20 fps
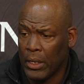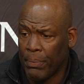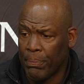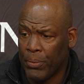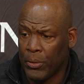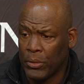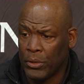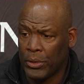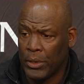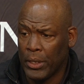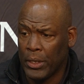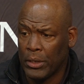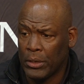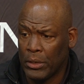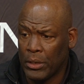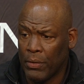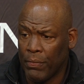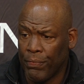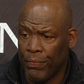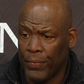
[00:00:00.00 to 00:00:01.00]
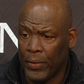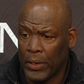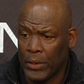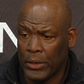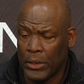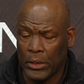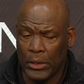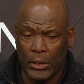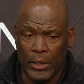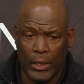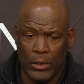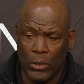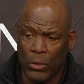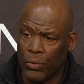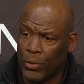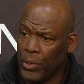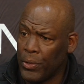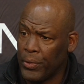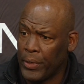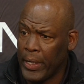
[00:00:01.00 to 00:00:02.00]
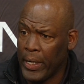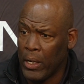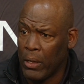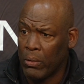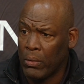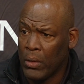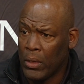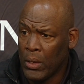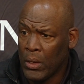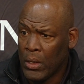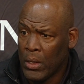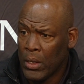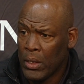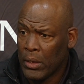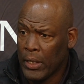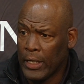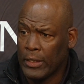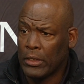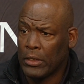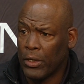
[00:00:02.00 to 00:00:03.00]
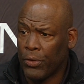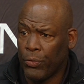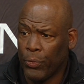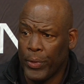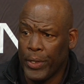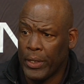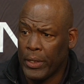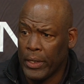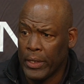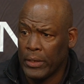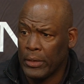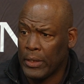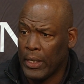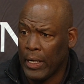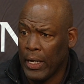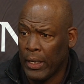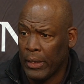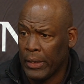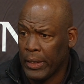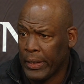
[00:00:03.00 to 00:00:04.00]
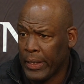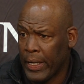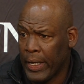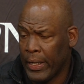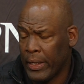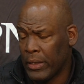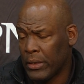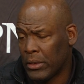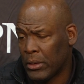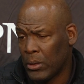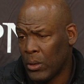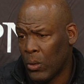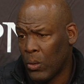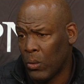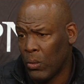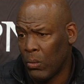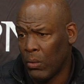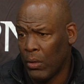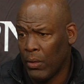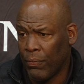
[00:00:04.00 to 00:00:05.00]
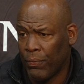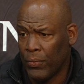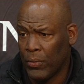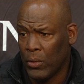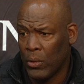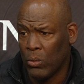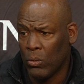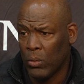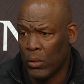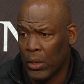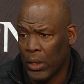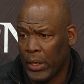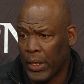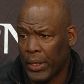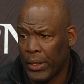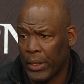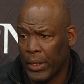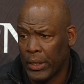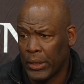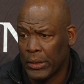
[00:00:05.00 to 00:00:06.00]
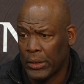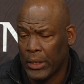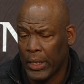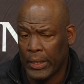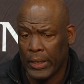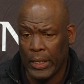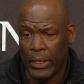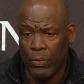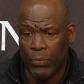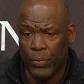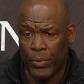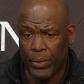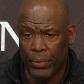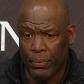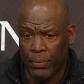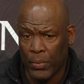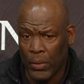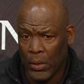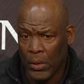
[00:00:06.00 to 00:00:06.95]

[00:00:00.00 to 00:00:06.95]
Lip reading: percentage of success on third down. That's the three things that I look at. And so if you look at us, I think we're